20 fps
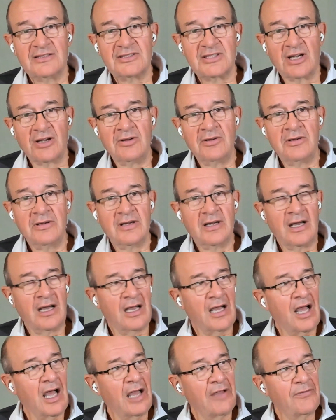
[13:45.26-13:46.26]
So
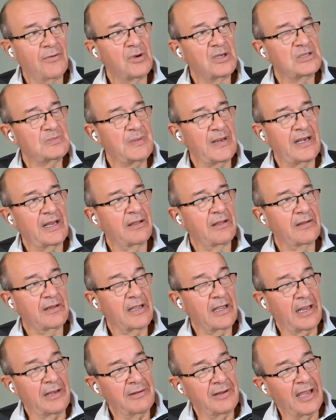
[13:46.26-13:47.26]
uh, I've always been a
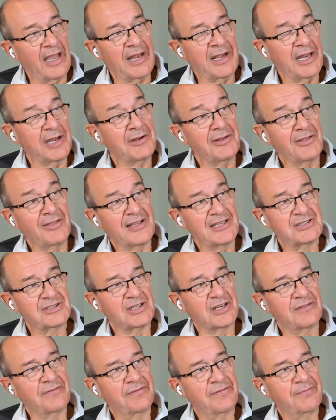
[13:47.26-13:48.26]
and and under this
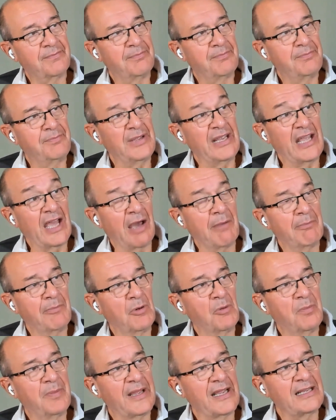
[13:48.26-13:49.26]
sort of be
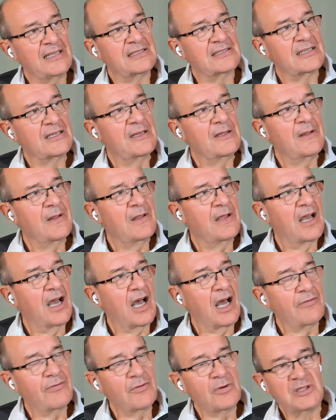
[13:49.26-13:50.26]
humble piece,
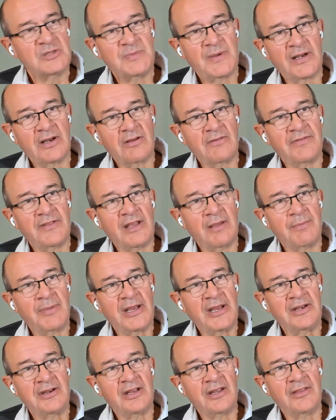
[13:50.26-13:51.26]
I've always been of the
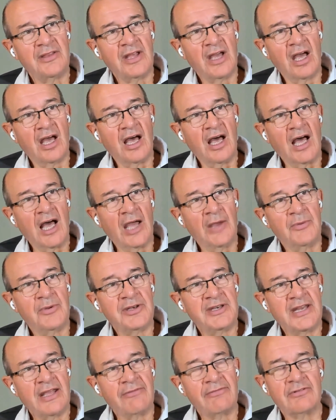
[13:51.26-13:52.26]
opinion that I
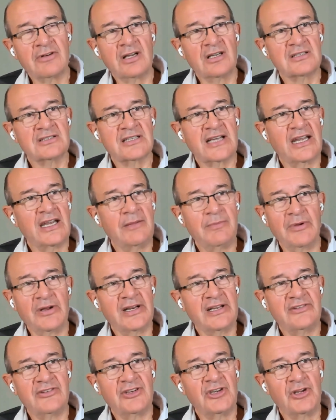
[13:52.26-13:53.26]
would never ask
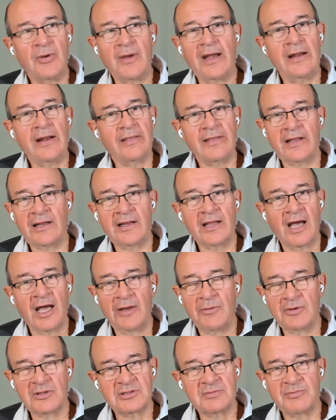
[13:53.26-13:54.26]
anybody to do anything that
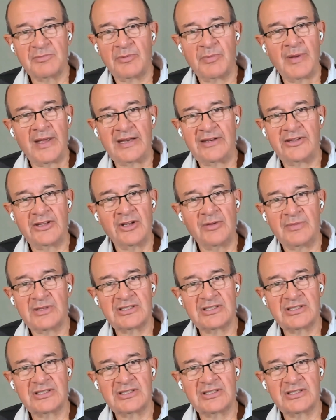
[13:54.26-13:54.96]
I wasn't prepared to do